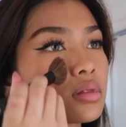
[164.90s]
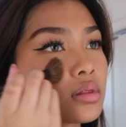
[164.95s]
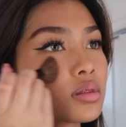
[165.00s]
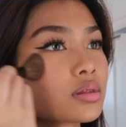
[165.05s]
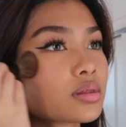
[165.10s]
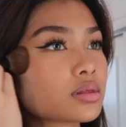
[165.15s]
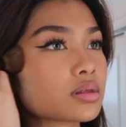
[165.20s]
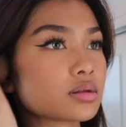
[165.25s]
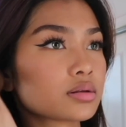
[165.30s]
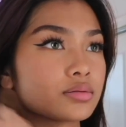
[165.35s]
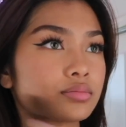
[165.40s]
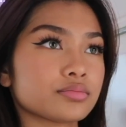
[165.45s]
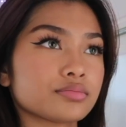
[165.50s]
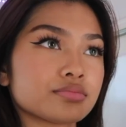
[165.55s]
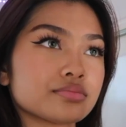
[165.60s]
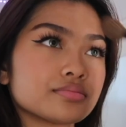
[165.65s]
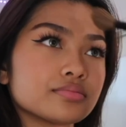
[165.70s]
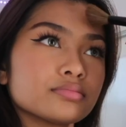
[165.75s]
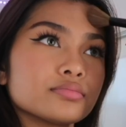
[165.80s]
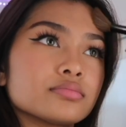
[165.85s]
Saying, you know, I
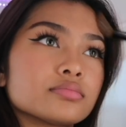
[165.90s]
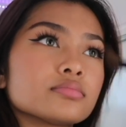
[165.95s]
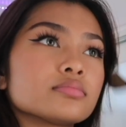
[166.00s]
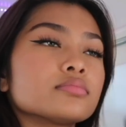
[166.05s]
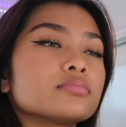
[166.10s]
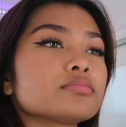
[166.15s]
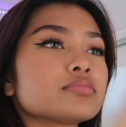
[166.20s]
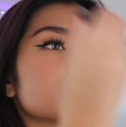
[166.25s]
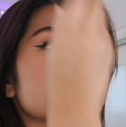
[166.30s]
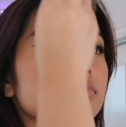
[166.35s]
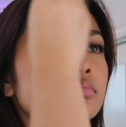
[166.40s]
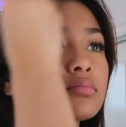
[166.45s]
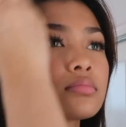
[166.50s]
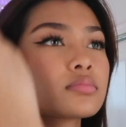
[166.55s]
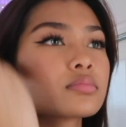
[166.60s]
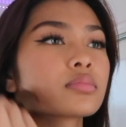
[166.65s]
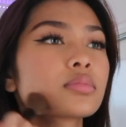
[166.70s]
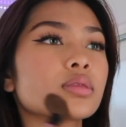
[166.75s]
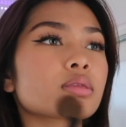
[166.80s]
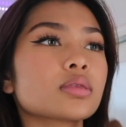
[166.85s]
like your work or
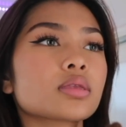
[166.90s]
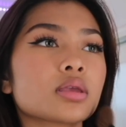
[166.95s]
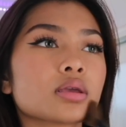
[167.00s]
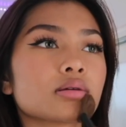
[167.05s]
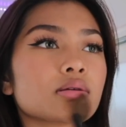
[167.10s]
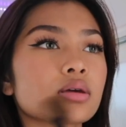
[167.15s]
whatever that